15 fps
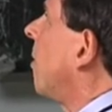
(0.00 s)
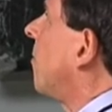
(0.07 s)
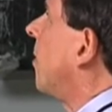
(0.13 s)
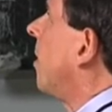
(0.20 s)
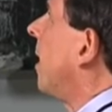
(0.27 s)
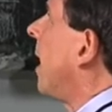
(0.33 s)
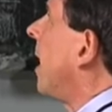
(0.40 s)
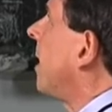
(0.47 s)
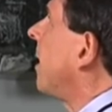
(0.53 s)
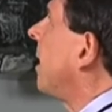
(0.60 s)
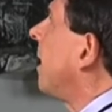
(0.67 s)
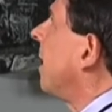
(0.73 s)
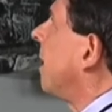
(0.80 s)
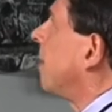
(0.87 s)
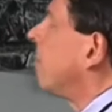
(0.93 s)
of
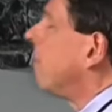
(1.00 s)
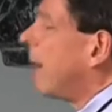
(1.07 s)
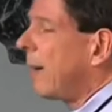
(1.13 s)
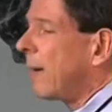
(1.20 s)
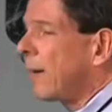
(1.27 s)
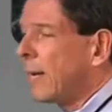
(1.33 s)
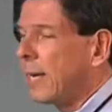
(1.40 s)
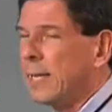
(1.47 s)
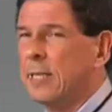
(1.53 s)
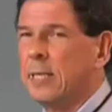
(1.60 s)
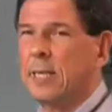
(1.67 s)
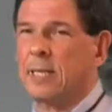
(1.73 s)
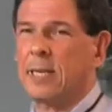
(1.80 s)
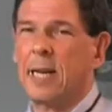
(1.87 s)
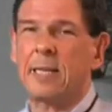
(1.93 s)
Grania and Marquez
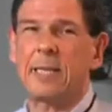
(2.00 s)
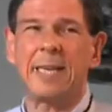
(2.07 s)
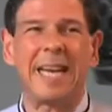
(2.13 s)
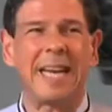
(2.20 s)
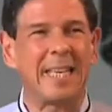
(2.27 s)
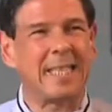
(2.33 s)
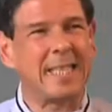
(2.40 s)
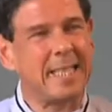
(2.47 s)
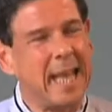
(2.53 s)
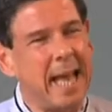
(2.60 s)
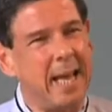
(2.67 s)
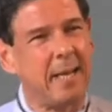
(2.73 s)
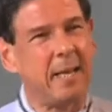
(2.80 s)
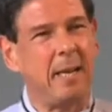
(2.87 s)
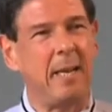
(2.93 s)
discussing
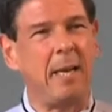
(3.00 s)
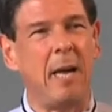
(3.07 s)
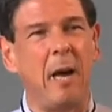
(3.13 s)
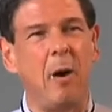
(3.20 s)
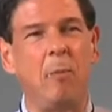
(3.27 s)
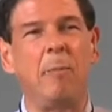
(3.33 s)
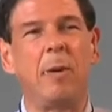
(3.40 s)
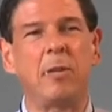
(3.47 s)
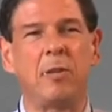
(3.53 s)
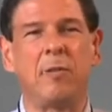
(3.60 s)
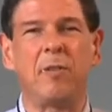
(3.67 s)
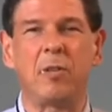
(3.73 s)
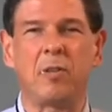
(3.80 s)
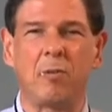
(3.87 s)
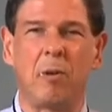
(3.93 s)
exactly how much
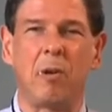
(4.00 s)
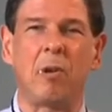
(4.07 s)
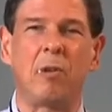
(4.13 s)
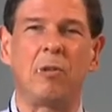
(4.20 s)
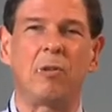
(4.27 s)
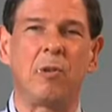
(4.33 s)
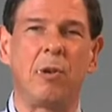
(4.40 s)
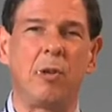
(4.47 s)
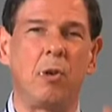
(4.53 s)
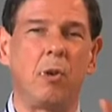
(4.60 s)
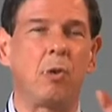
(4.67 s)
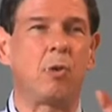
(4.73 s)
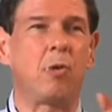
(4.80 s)
of the strong constraint you